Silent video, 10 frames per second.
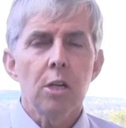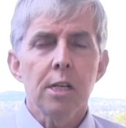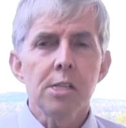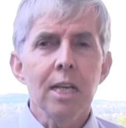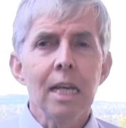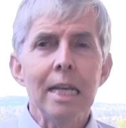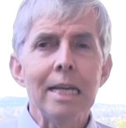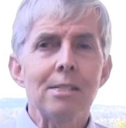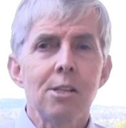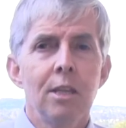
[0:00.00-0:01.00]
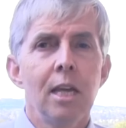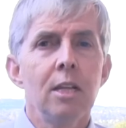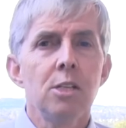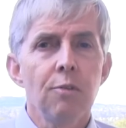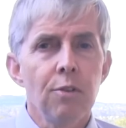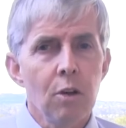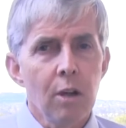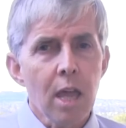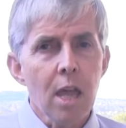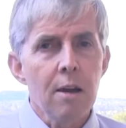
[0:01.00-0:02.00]
You can see a link to the interview
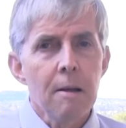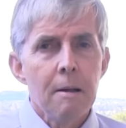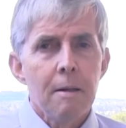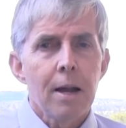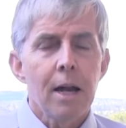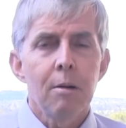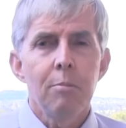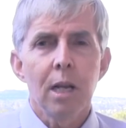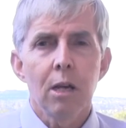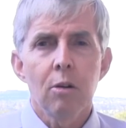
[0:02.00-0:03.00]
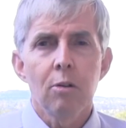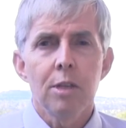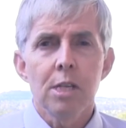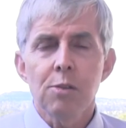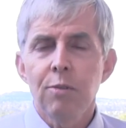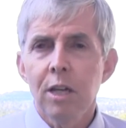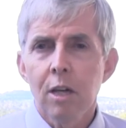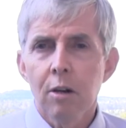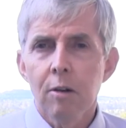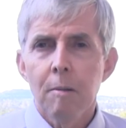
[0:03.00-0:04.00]
here below this
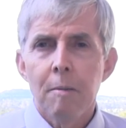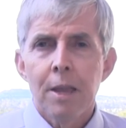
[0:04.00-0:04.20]
video.